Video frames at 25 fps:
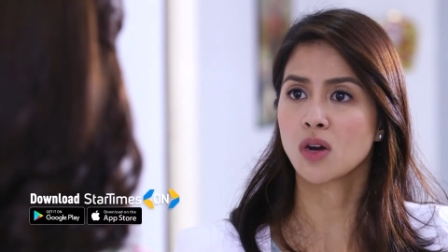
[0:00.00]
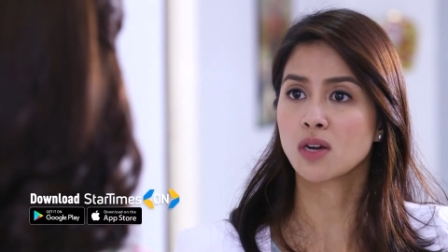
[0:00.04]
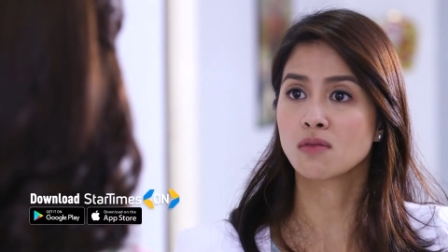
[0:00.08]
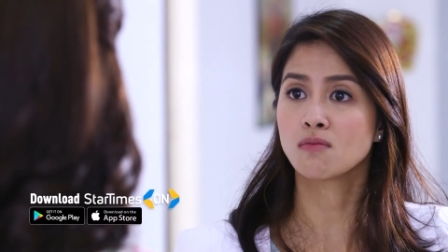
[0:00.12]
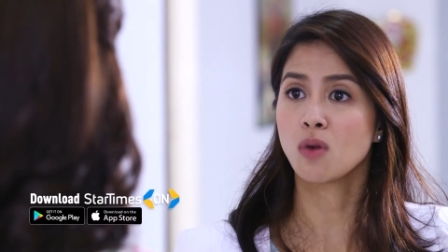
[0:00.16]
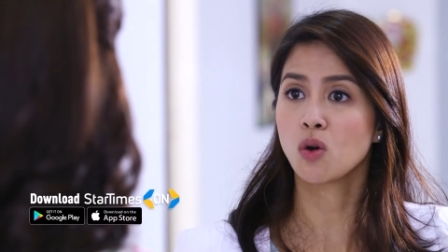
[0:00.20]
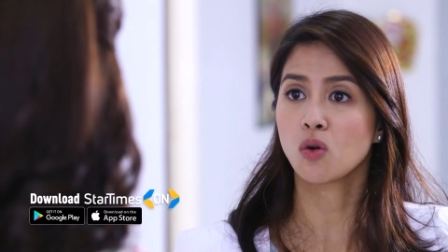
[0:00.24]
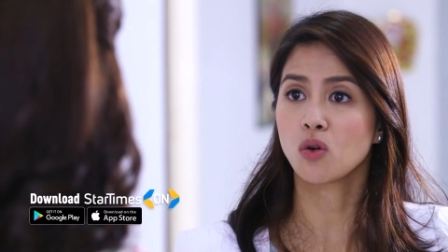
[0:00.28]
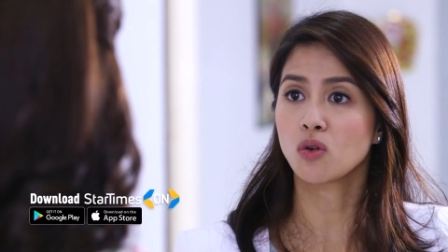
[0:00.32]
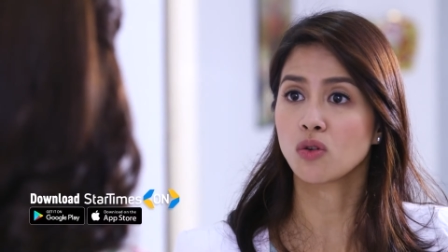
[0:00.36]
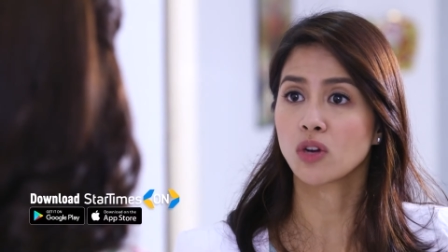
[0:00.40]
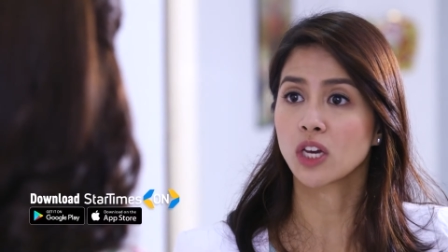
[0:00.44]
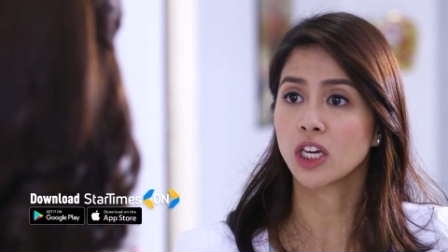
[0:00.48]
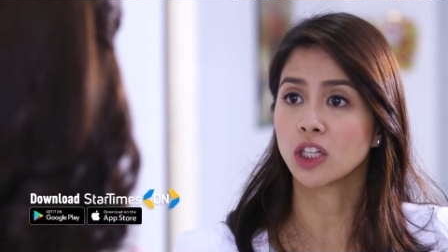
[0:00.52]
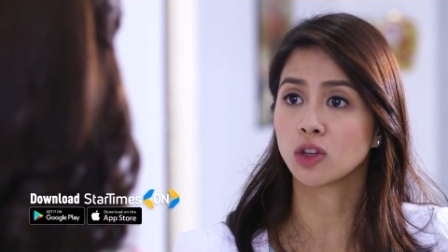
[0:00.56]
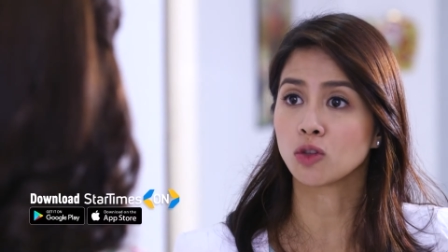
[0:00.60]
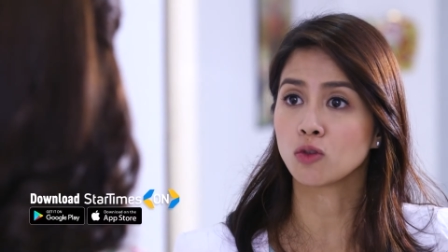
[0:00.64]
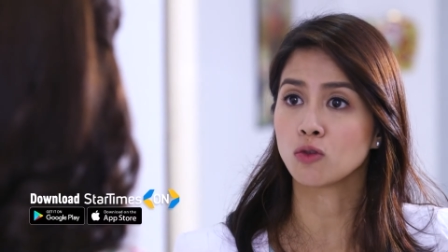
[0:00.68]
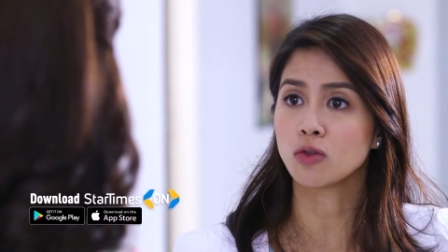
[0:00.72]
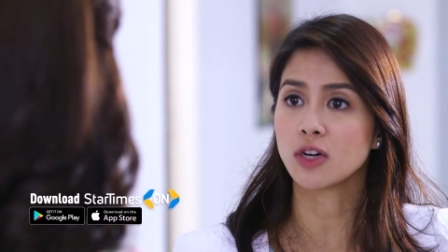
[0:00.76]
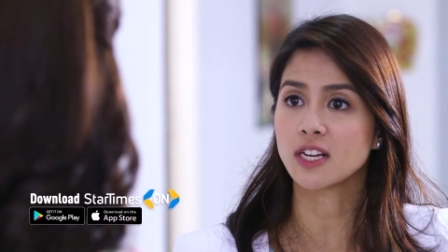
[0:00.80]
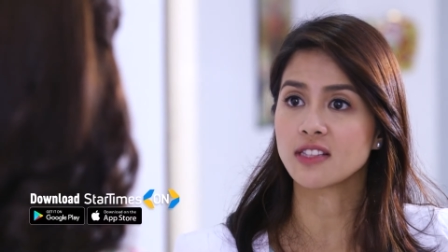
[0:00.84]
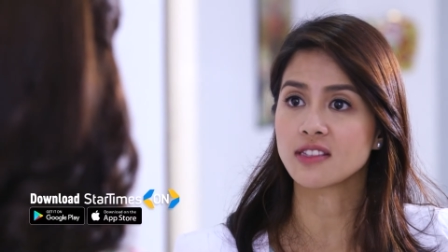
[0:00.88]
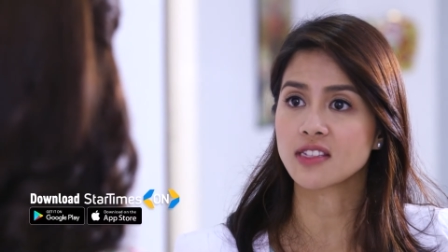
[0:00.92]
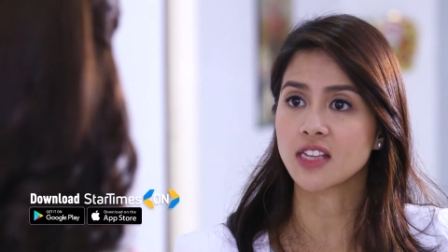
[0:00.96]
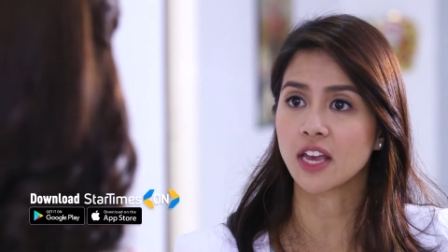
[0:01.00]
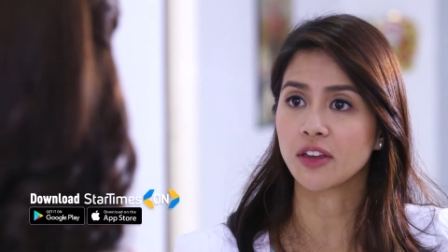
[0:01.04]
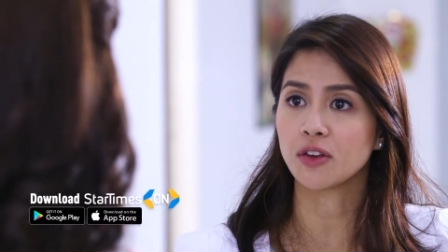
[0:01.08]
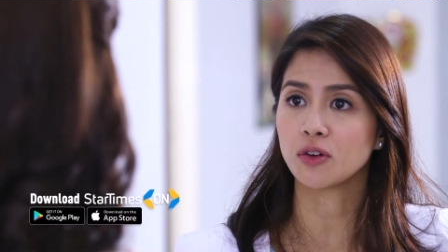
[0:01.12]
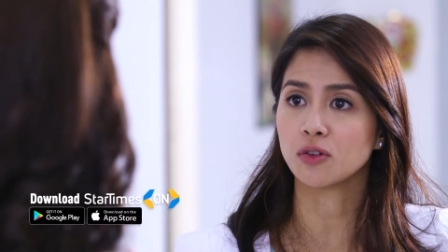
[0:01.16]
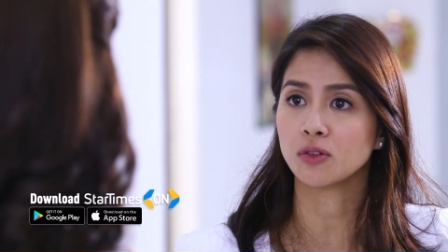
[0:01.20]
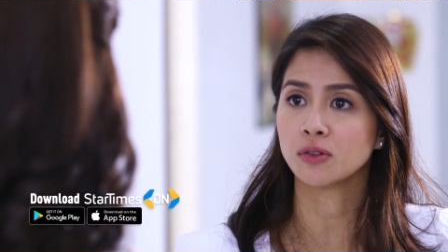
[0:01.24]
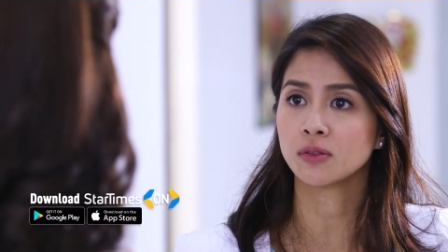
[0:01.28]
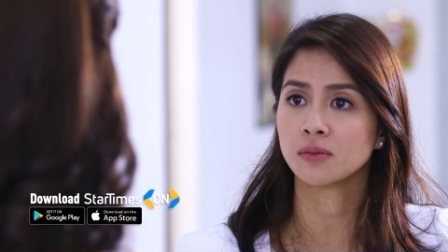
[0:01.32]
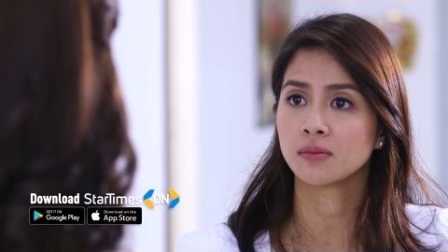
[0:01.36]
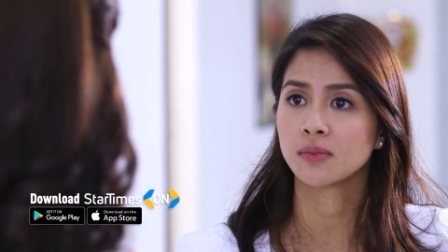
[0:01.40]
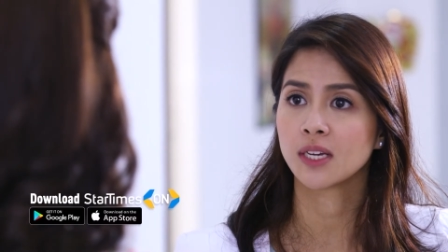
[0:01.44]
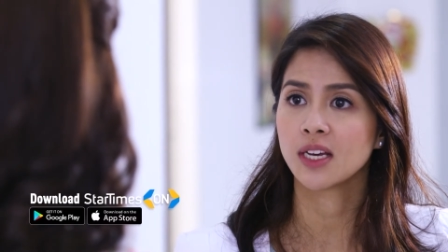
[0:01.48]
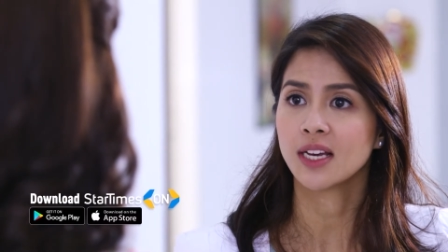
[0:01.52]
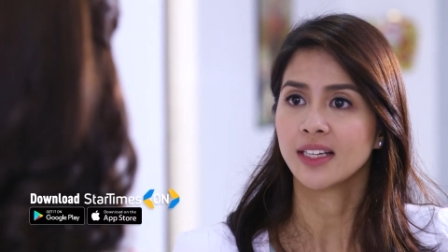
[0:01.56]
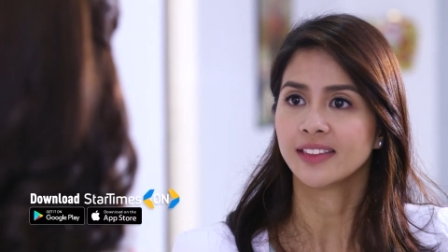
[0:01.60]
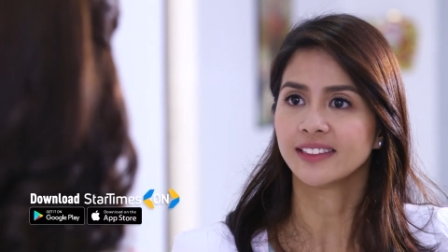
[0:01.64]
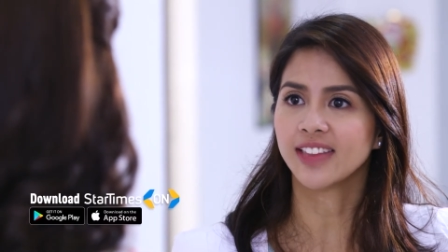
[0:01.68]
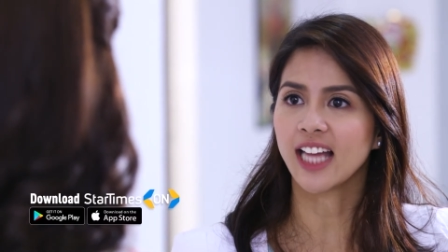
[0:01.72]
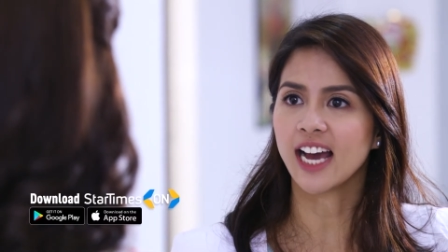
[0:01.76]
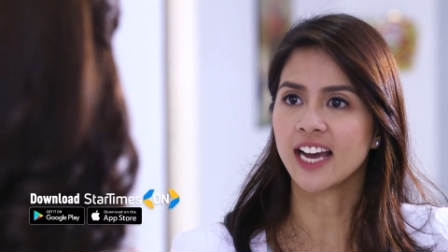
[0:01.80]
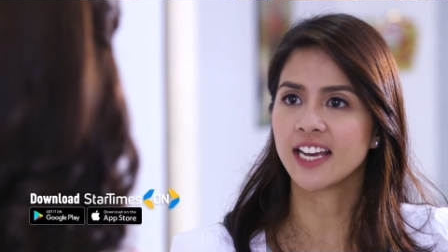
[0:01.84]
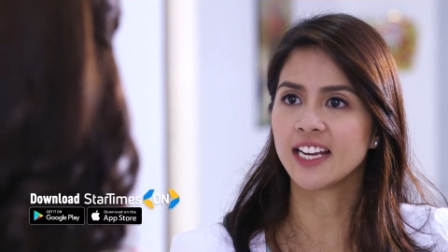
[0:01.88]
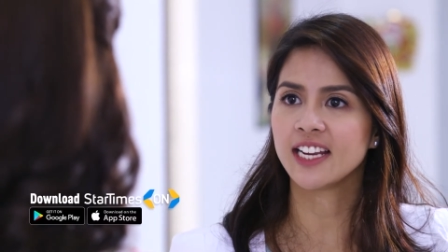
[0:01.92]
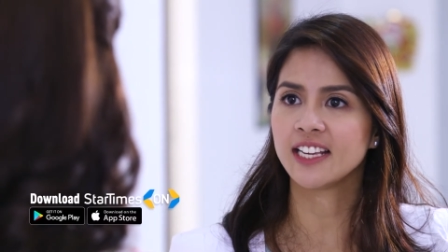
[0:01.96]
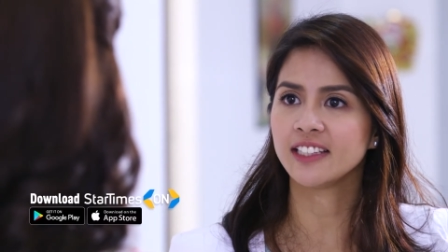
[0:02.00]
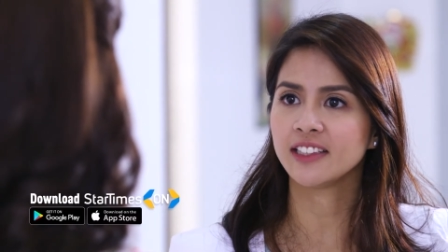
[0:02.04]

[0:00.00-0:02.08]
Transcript: Janine, I am not like you. Because